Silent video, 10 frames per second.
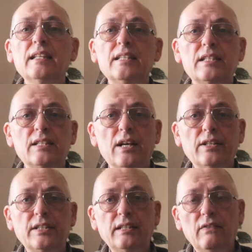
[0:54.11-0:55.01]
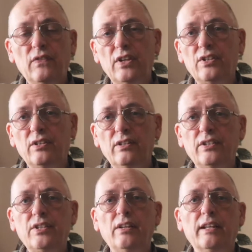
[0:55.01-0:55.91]
starting and finishing on the
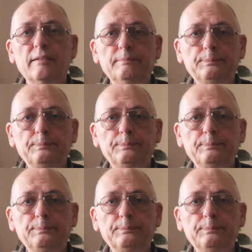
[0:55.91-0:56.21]
tonic.